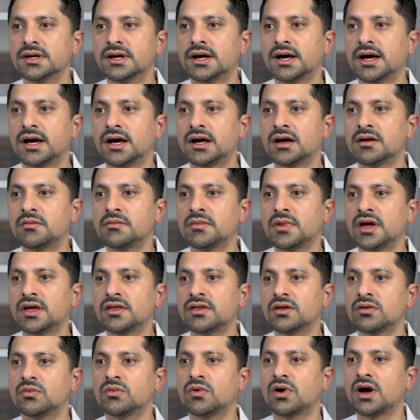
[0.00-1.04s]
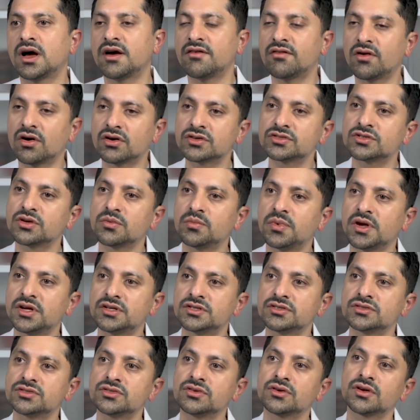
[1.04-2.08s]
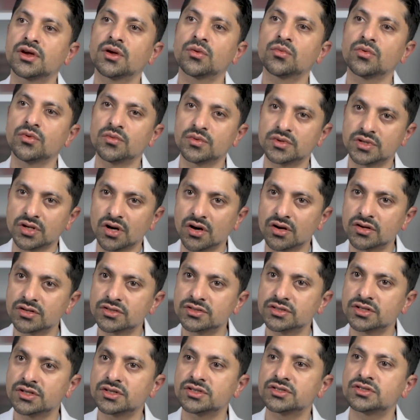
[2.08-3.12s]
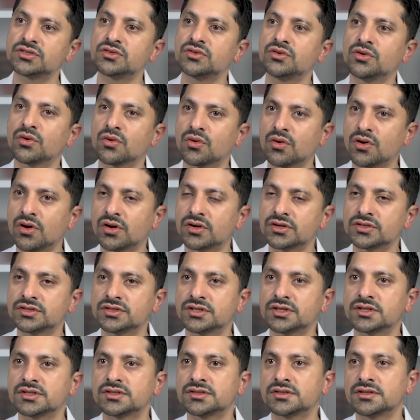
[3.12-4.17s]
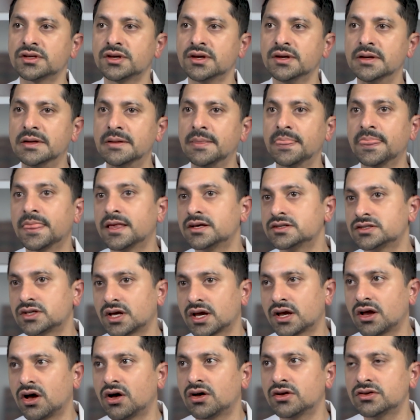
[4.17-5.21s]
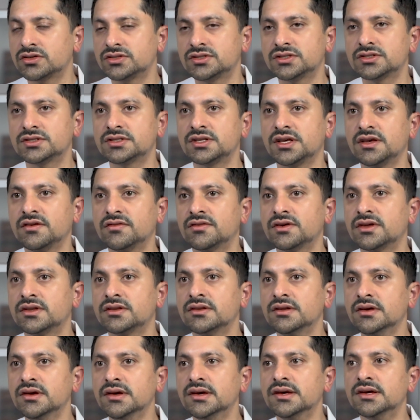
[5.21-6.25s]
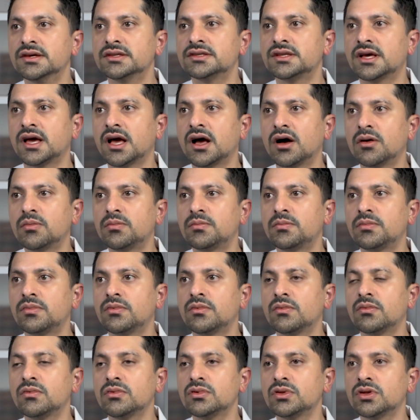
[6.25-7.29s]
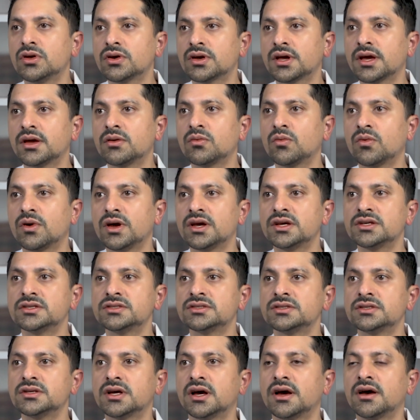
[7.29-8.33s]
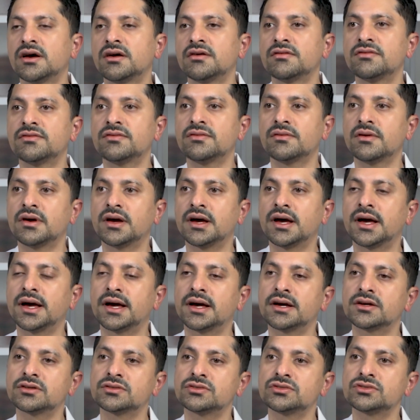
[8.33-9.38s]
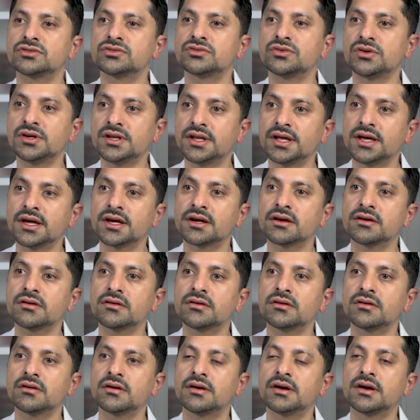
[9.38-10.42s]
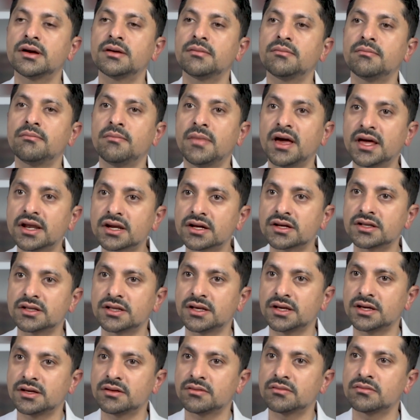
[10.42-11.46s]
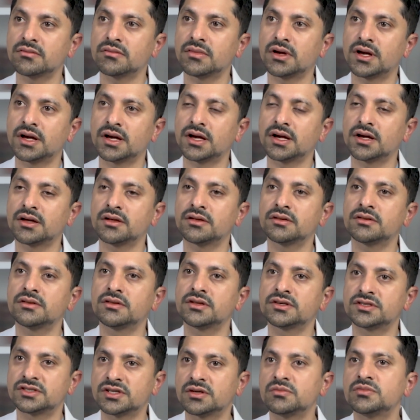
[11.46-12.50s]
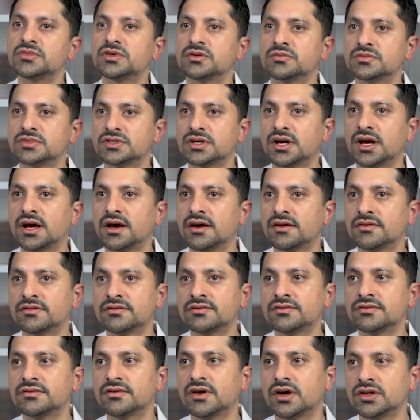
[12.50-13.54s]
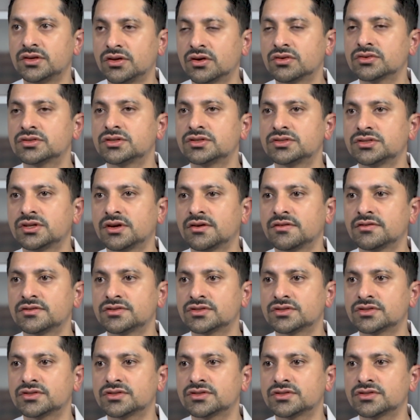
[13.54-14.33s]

And then we'll have also patients look at rheumatologists, neurologists, psychologists even, to help look at ways of treating medically the symptoms of adult degenerative